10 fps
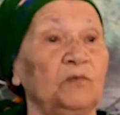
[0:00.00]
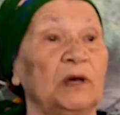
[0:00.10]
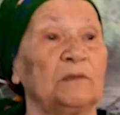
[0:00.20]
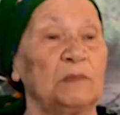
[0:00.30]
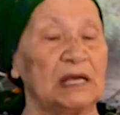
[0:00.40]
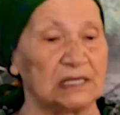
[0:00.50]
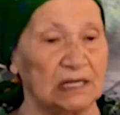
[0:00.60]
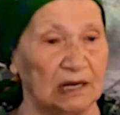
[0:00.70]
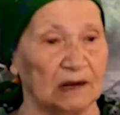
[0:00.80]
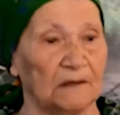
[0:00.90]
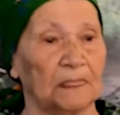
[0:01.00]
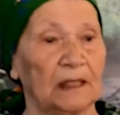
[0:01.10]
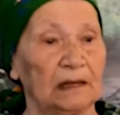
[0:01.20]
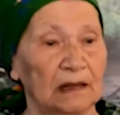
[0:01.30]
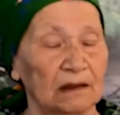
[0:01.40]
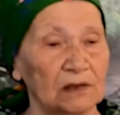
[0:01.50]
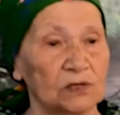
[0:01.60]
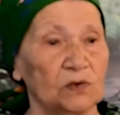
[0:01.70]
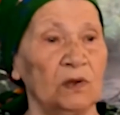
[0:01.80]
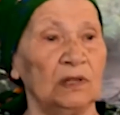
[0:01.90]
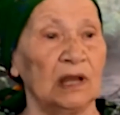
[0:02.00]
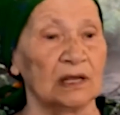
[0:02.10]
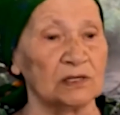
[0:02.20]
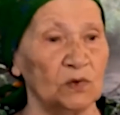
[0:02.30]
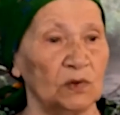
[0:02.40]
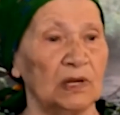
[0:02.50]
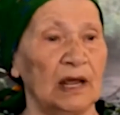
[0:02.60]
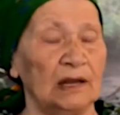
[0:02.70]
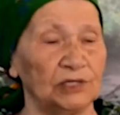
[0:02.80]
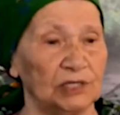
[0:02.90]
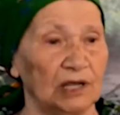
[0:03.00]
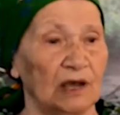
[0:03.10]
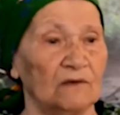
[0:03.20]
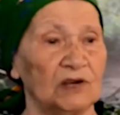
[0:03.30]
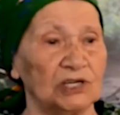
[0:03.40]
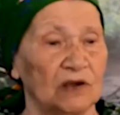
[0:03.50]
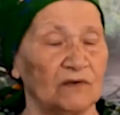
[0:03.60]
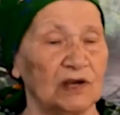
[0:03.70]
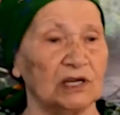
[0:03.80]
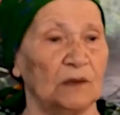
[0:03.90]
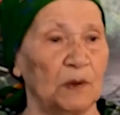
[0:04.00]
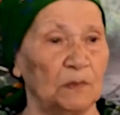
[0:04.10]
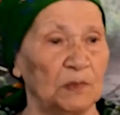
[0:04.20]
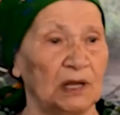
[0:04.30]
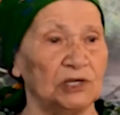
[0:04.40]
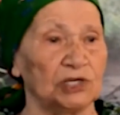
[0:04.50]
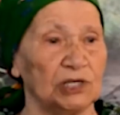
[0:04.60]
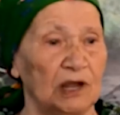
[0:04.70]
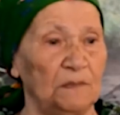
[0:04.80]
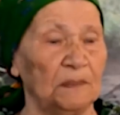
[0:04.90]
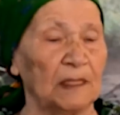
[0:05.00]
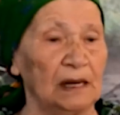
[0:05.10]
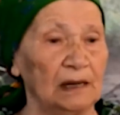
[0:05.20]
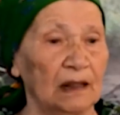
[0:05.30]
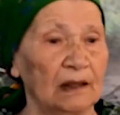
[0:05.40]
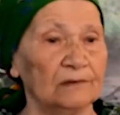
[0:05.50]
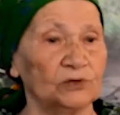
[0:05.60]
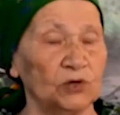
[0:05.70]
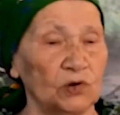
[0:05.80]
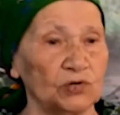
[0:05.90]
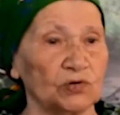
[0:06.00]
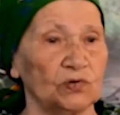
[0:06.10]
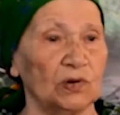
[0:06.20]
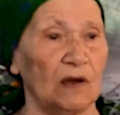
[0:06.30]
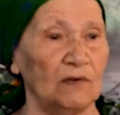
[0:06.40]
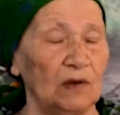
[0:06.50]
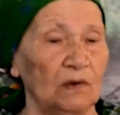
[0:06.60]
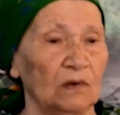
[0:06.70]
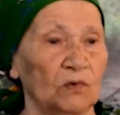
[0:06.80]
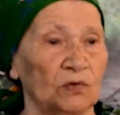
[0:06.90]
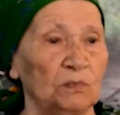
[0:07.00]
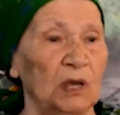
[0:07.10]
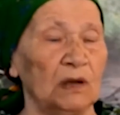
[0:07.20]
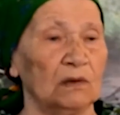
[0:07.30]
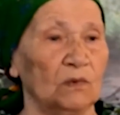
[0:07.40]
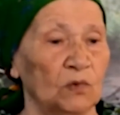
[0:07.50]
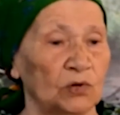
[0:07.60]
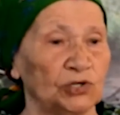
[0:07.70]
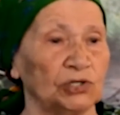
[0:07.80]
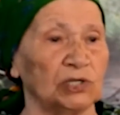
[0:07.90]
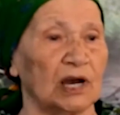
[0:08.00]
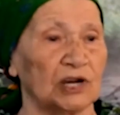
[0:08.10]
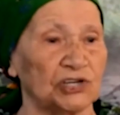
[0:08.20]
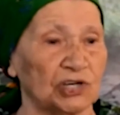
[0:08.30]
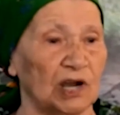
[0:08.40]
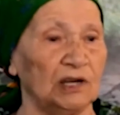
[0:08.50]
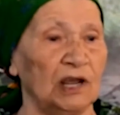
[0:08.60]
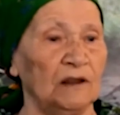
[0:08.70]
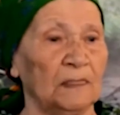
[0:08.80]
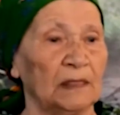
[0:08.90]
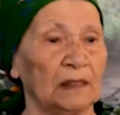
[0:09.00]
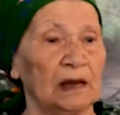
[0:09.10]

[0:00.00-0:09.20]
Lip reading: I was already in the 1st grade. The teachers told us that we were traitors and beat us with pointers. Where else to study?